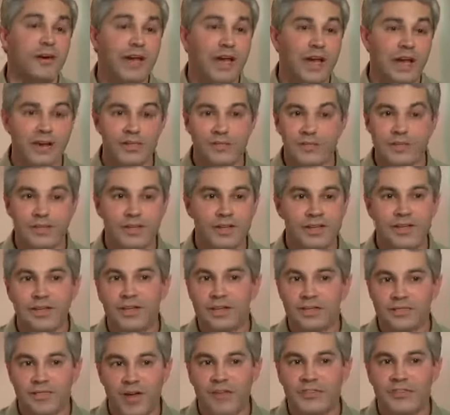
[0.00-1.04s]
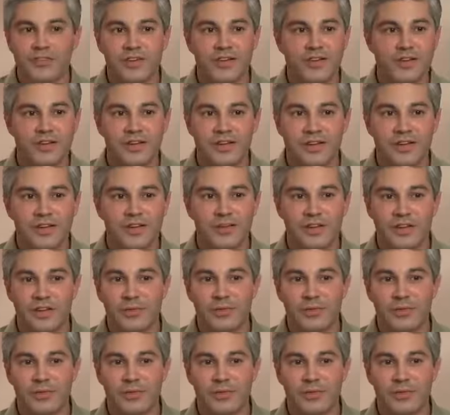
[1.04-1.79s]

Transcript: heavily investing and,